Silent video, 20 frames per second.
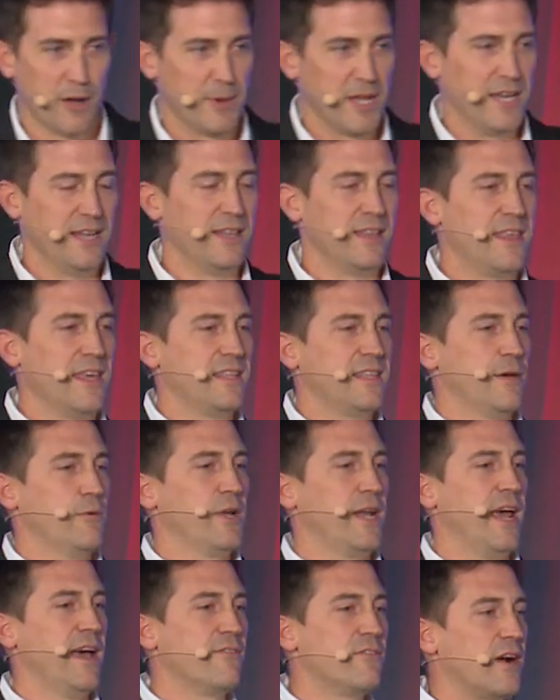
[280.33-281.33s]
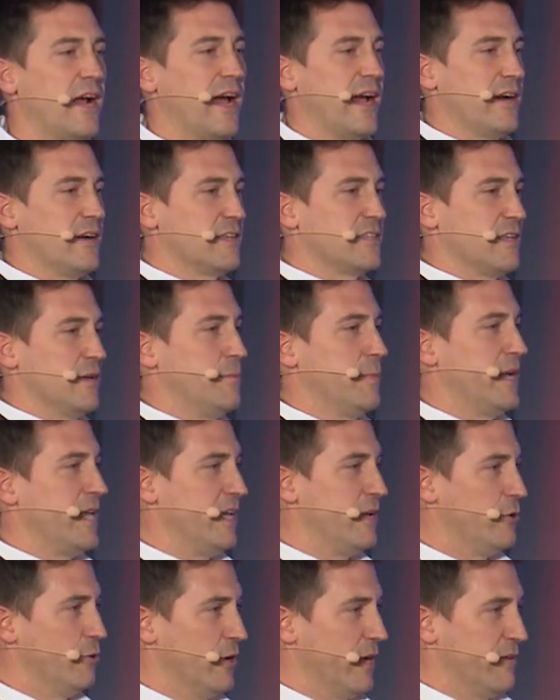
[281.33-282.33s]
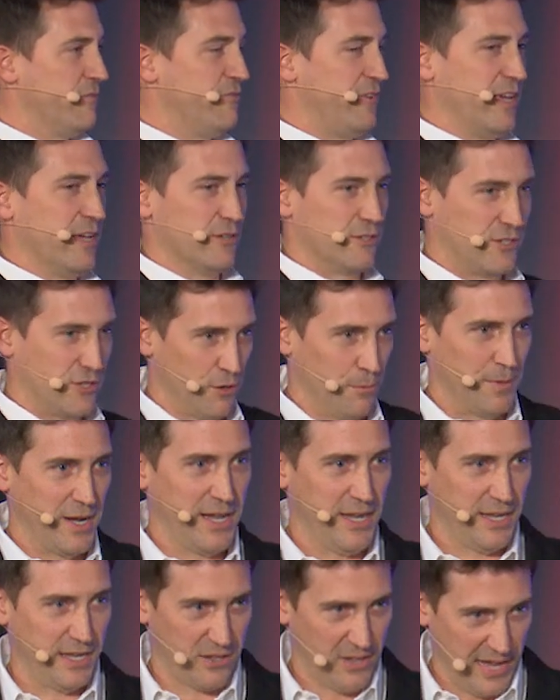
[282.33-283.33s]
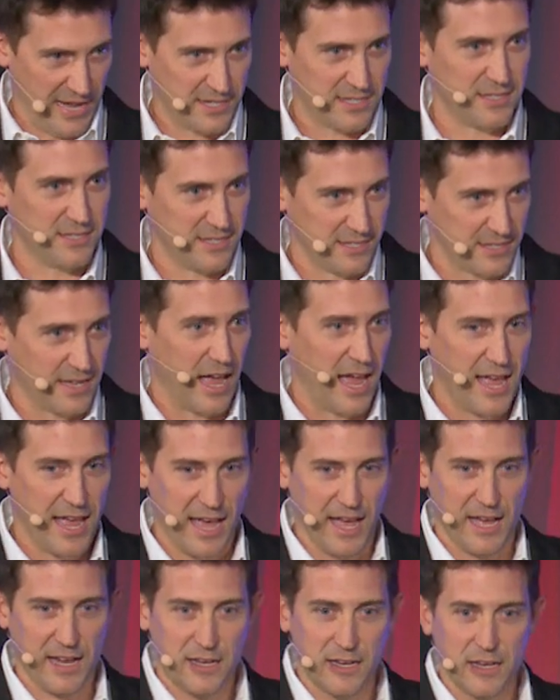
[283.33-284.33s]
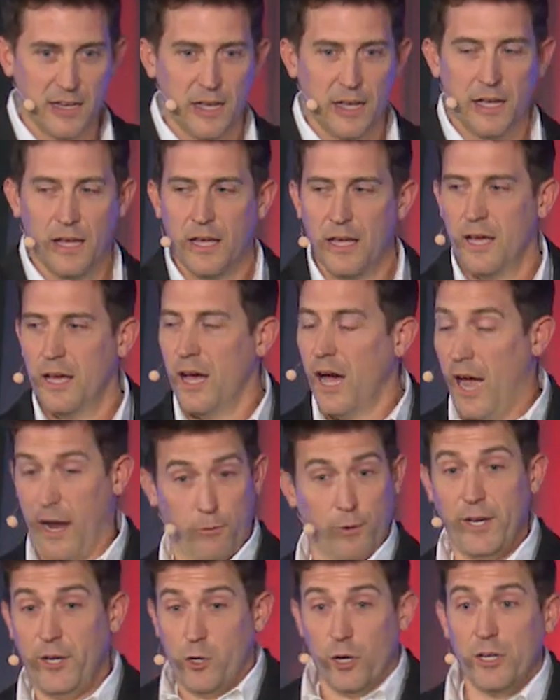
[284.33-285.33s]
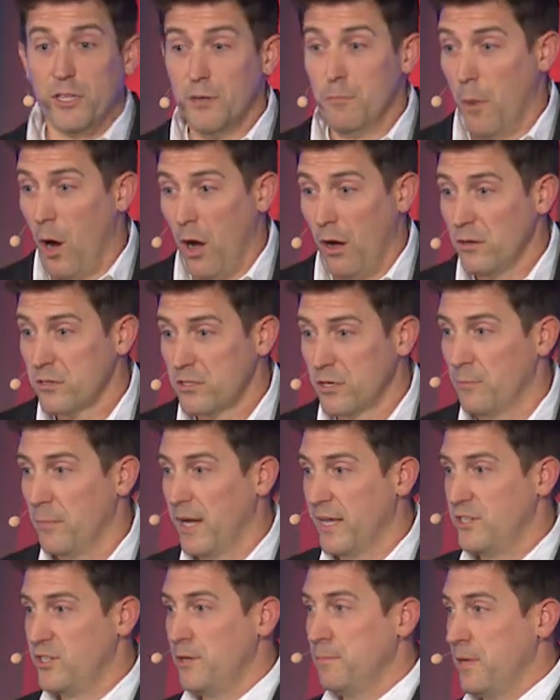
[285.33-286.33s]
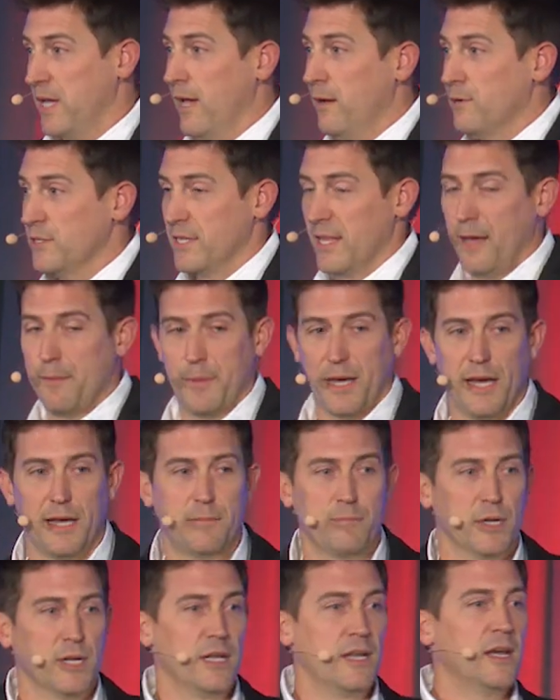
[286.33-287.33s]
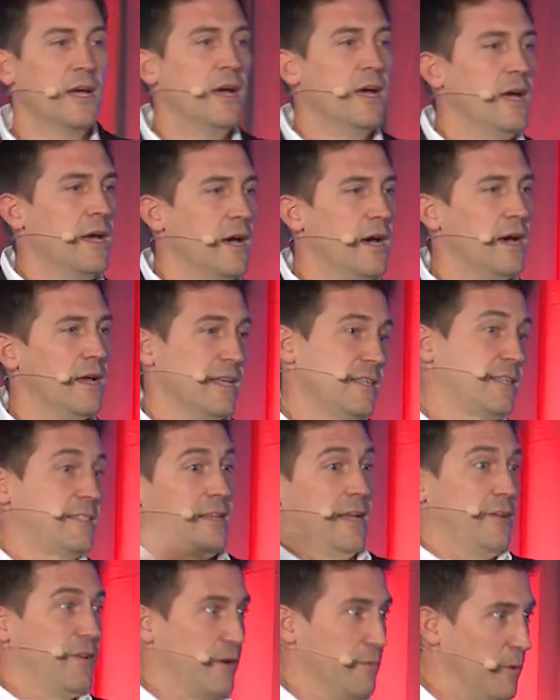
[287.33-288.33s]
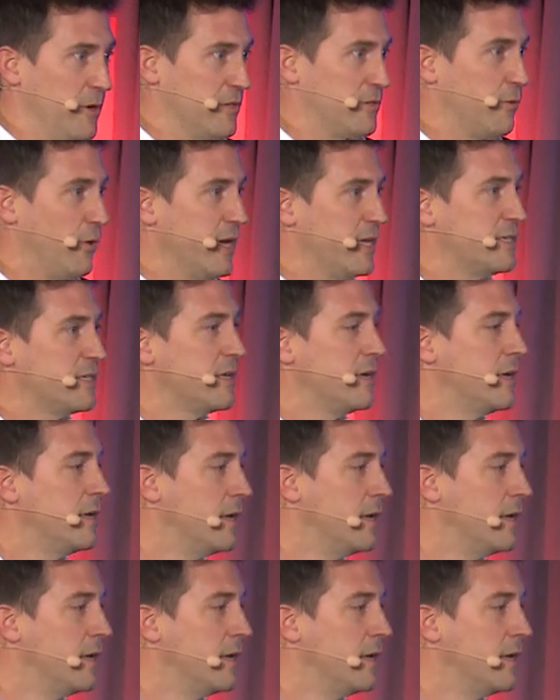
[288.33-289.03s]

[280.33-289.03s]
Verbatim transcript: I didn't think they would ever hire somebody who had failed so many classes as I had. I retook them all, so my GPA wasn't that bad, but uh, that's because I took them all twice.